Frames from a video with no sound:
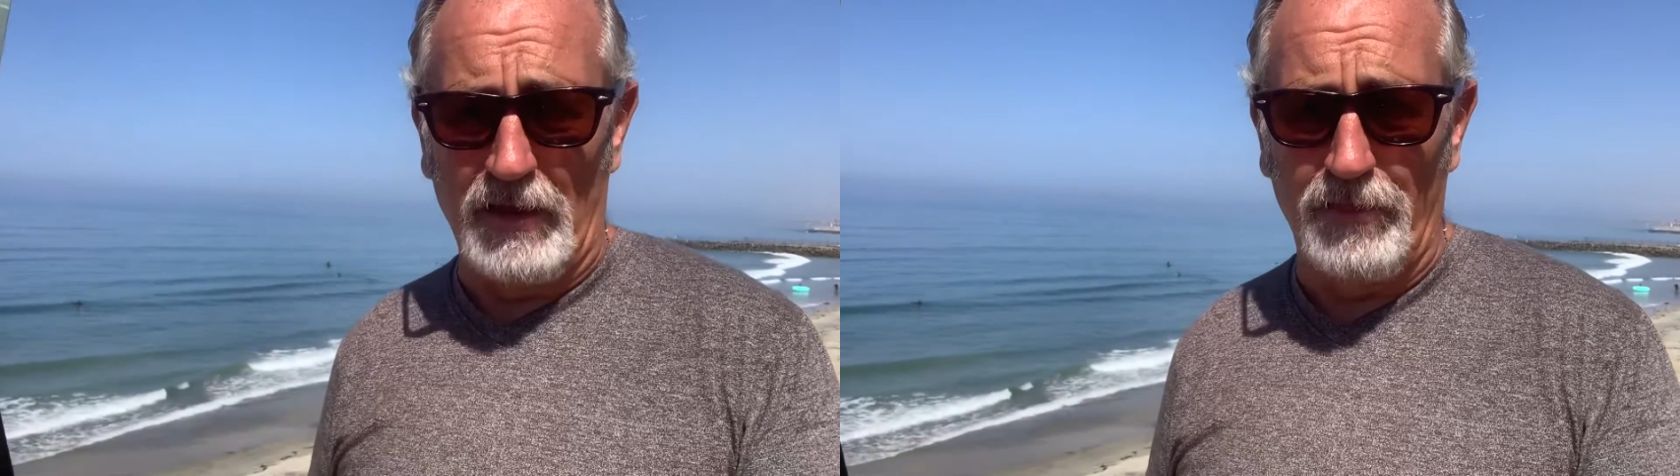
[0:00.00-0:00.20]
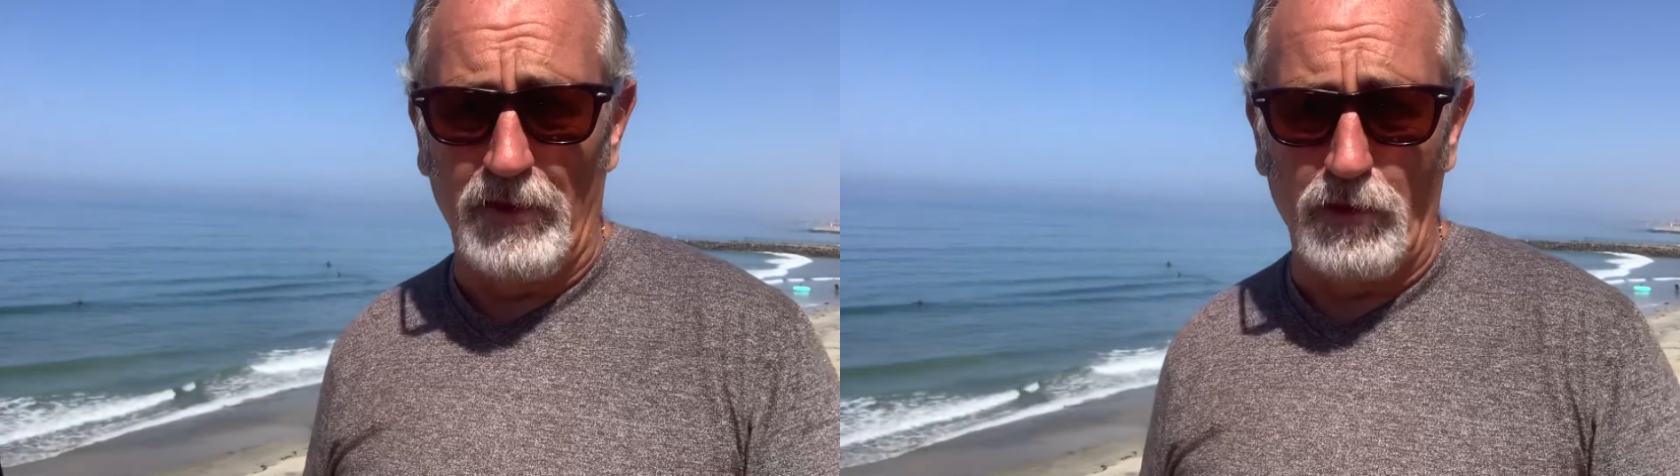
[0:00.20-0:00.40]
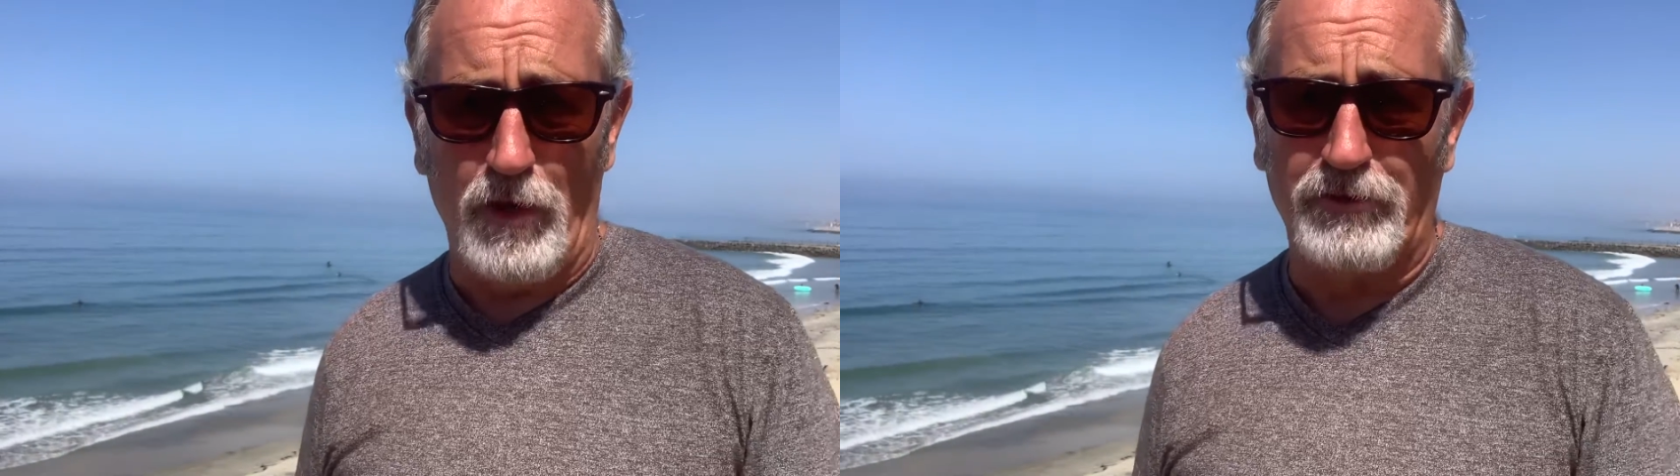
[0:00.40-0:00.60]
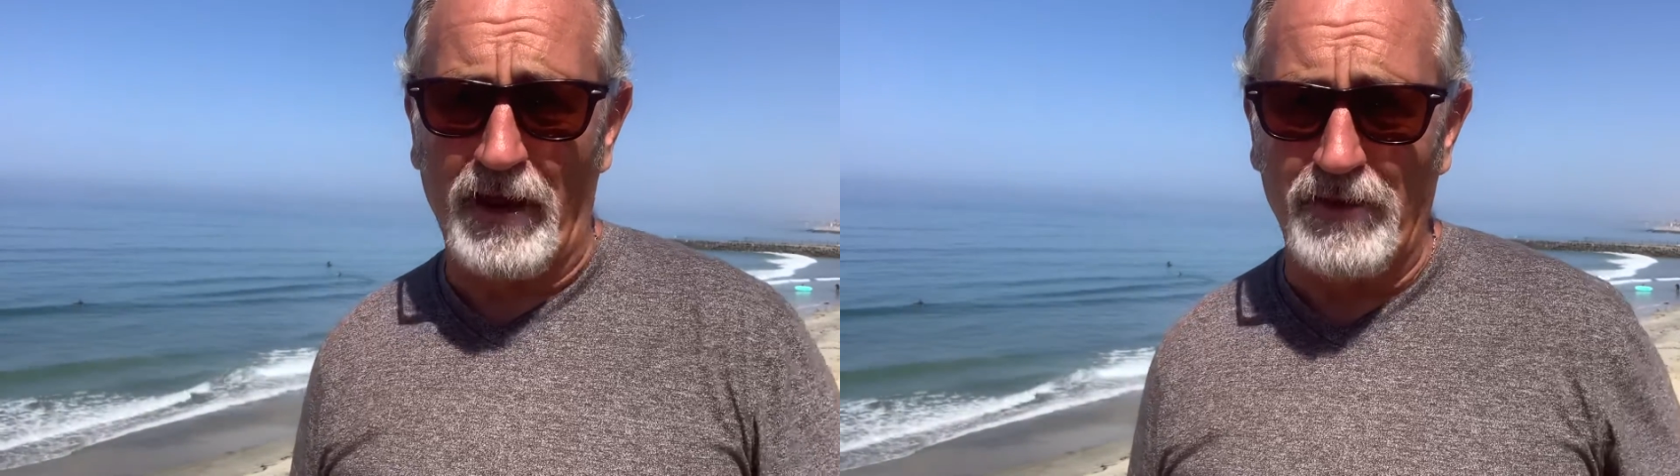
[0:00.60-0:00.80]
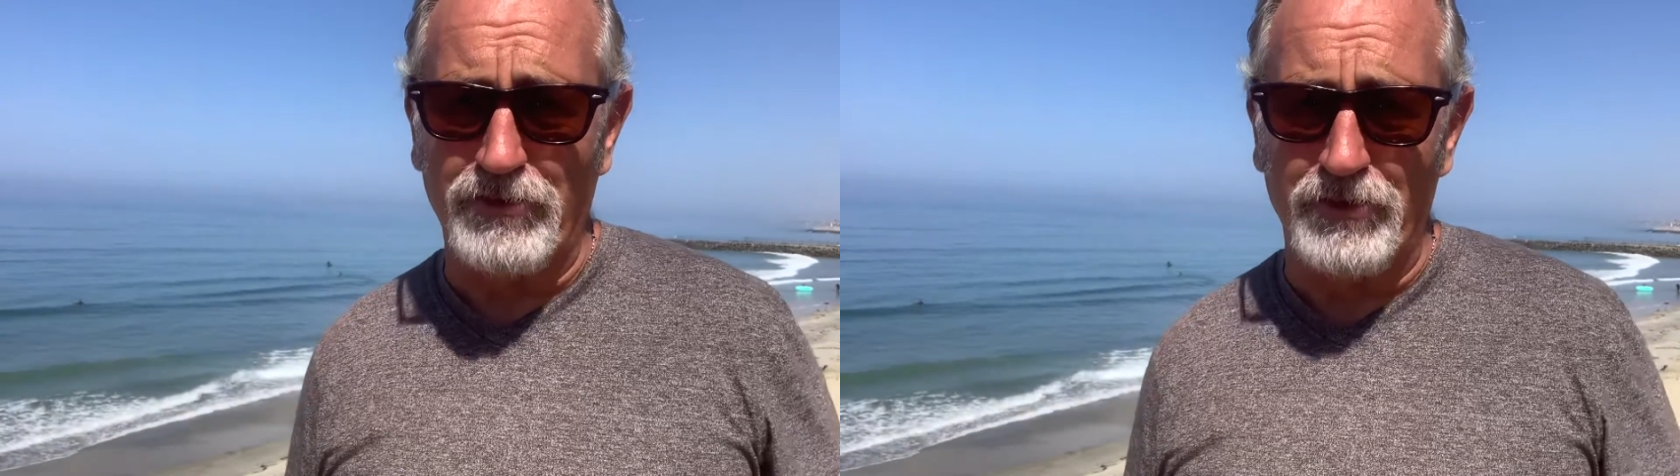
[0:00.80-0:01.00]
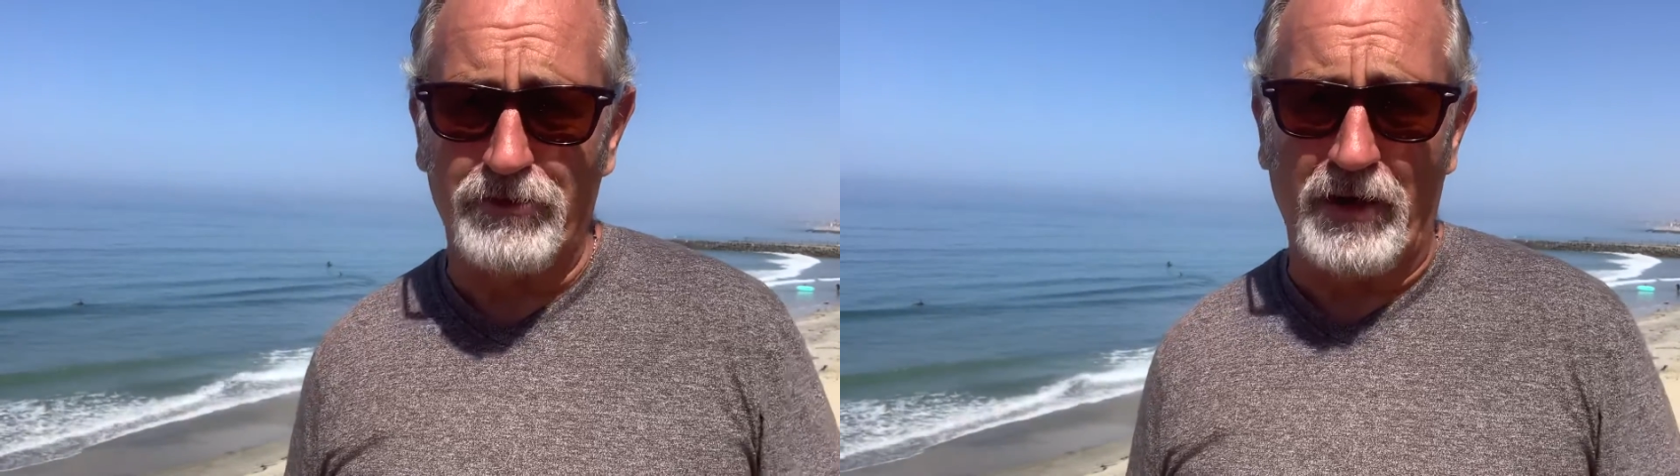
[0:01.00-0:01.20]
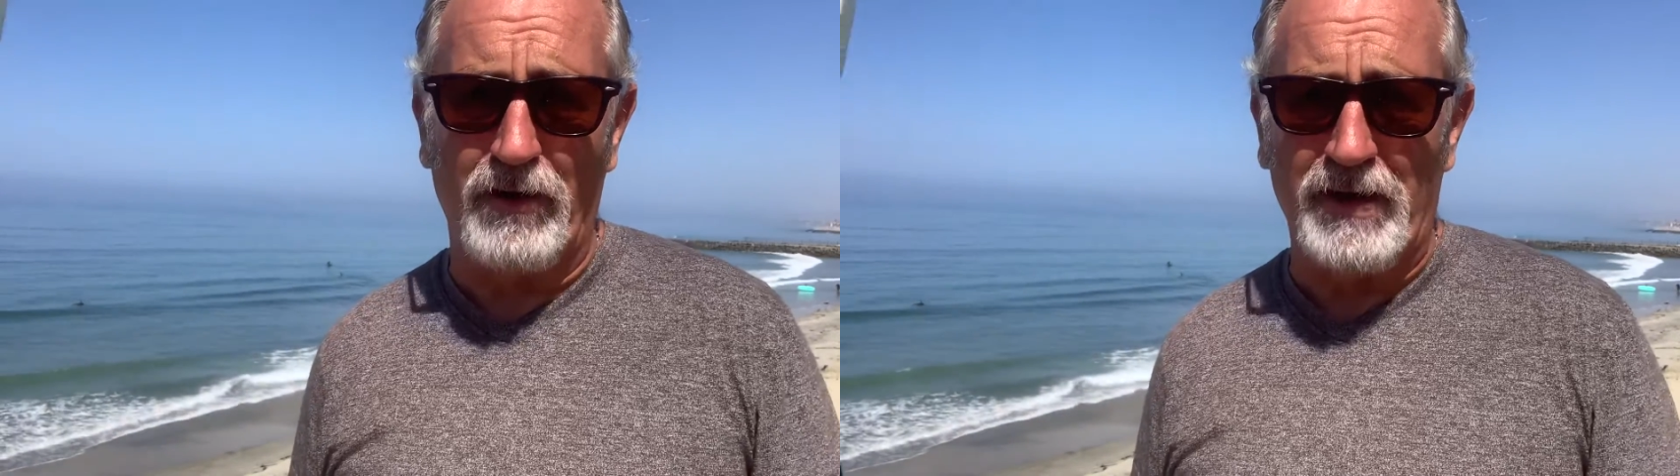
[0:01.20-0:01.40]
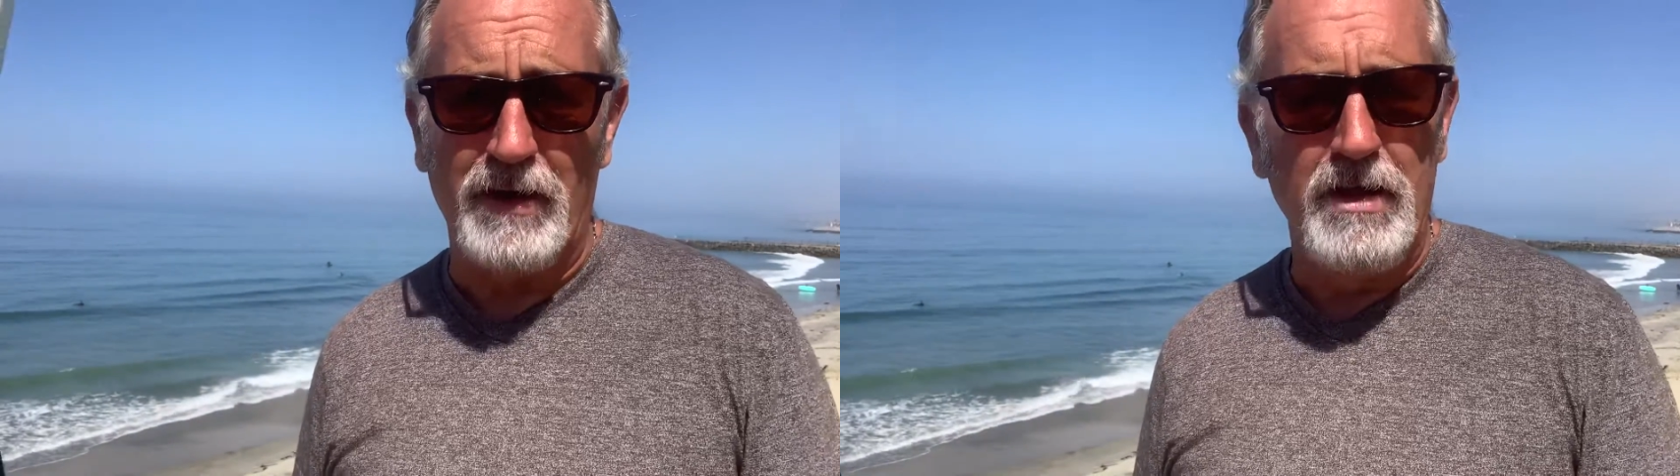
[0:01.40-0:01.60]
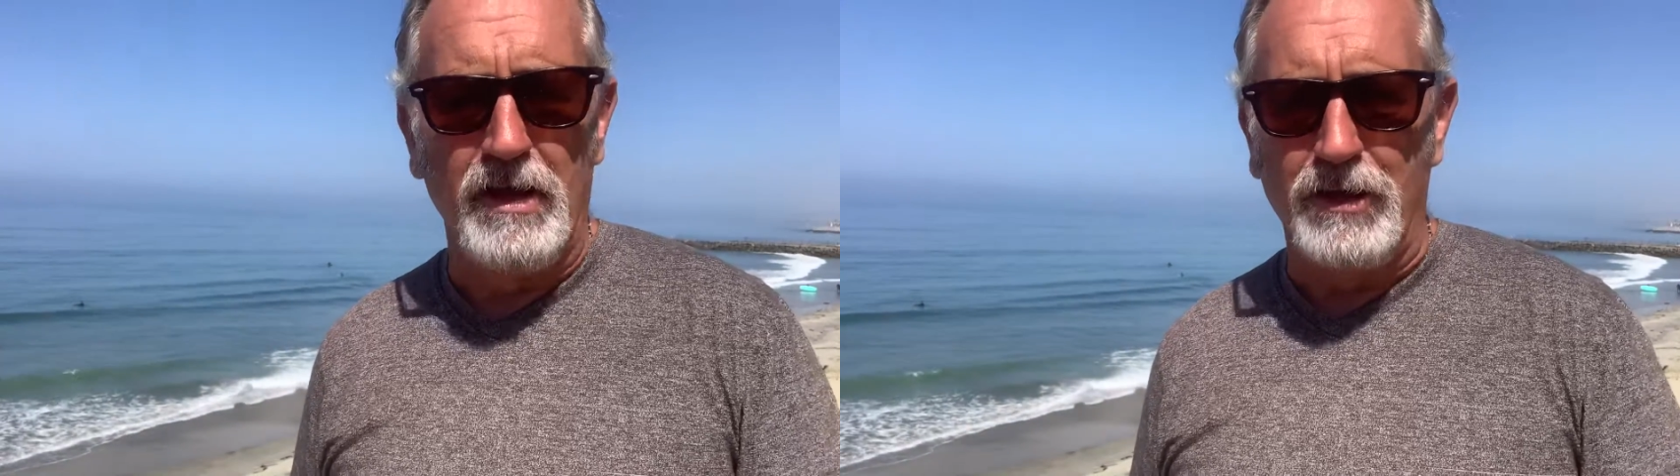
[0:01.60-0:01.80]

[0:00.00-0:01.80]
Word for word: uh, the Los Angeles area,